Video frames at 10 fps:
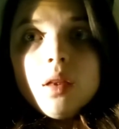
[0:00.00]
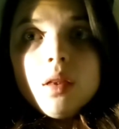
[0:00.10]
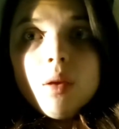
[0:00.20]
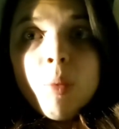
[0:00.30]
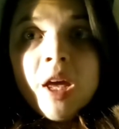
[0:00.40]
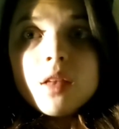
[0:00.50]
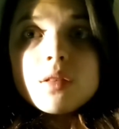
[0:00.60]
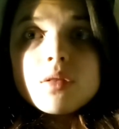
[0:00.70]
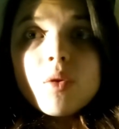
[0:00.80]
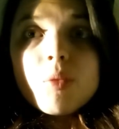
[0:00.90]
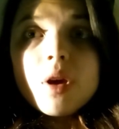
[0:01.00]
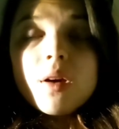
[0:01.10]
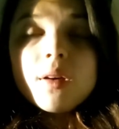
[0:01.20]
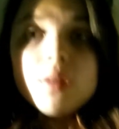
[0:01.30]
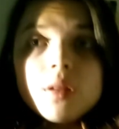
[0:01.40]
The
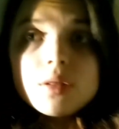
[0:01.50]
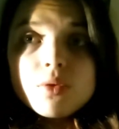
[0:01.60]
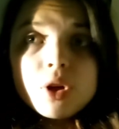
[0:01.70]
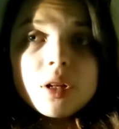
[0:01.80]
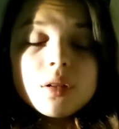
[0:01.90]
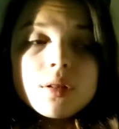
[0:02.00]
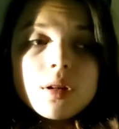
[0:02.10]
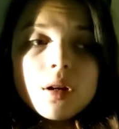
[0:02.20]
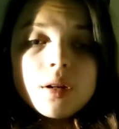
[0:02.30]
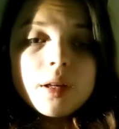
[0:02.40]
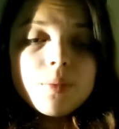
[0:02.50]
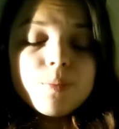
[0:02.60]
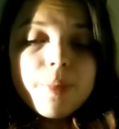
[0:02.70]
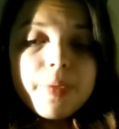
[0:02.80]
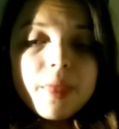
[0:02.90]
painsomnia is real tonight.
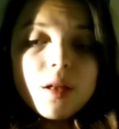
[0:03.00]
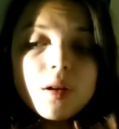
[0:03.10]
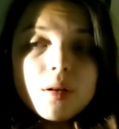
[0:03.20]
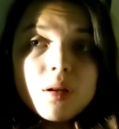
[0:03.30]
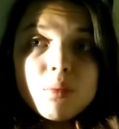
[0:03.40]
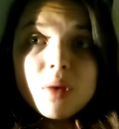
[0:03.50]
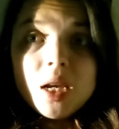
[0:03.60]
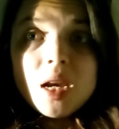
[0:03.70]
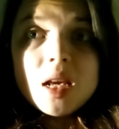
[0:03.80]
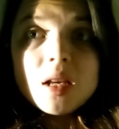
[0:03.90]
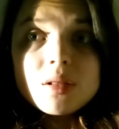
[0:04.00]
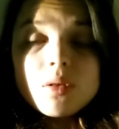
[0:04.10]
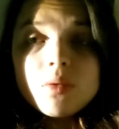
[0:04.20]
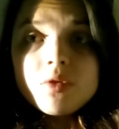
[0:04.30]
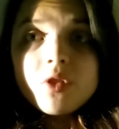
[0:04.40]
My knees
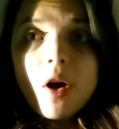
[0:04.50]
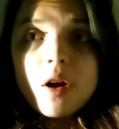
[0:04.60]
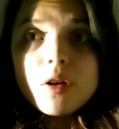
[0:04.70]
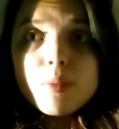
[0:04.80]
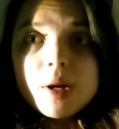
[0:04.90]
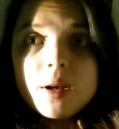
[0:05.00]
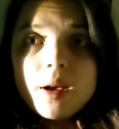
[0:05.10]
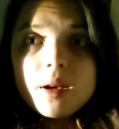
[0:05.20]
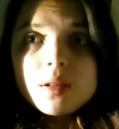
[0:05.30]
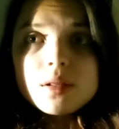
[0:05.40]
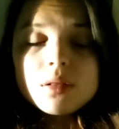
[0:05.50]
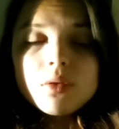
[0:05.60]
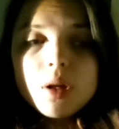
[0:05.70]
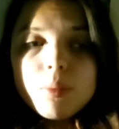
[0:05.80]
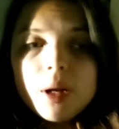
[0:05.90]
are on fire and my neck's still
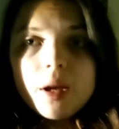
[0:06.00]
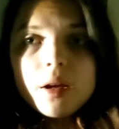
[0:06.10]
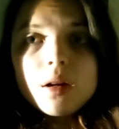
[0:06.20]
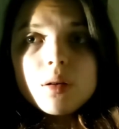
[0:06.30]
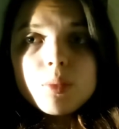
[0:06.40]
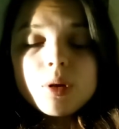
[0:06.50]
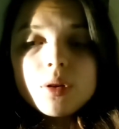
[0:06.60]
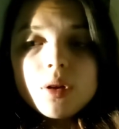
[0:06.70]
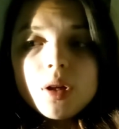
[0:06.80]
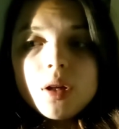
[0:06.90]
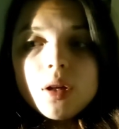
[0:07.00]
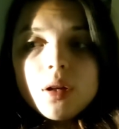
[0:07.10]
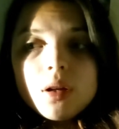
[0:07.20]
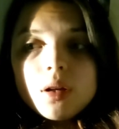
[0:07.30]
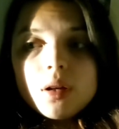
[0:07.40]
really playing up.
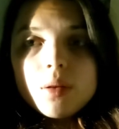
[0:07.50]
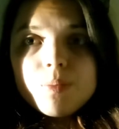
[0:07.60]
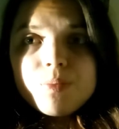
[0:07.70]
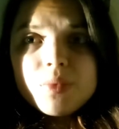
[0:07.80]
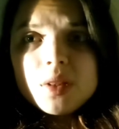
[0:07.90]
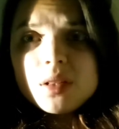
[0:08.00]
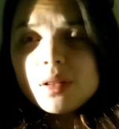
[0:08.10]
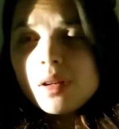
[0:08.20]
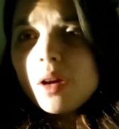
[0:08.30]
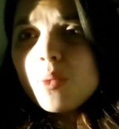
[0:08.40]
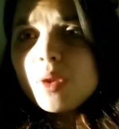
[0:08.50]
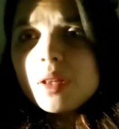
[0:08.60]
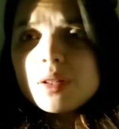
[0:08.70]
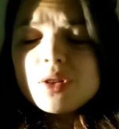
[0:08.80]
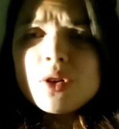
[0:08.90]
It doesn't help that
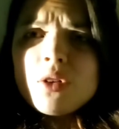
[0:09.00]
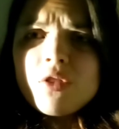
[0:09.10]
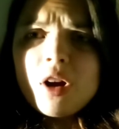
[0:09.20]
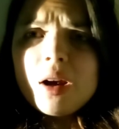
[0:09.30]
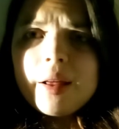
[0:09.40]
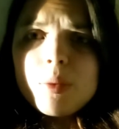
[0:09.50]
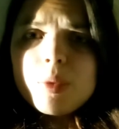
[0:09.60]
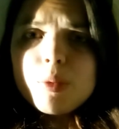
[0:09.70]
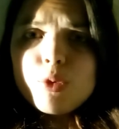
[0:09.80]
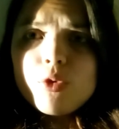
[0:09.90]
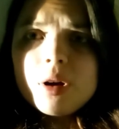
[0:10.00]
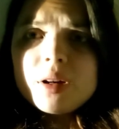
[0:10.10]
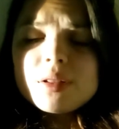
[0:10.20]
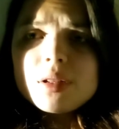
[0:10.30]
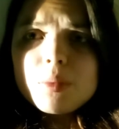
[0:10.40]
there's two very loud people right
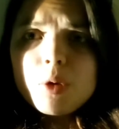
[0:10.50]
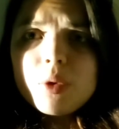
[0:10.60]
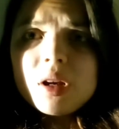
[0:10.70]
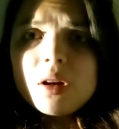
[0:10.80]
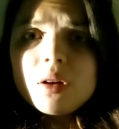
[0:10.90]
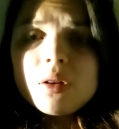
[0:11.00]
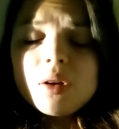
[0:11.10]
outside my window.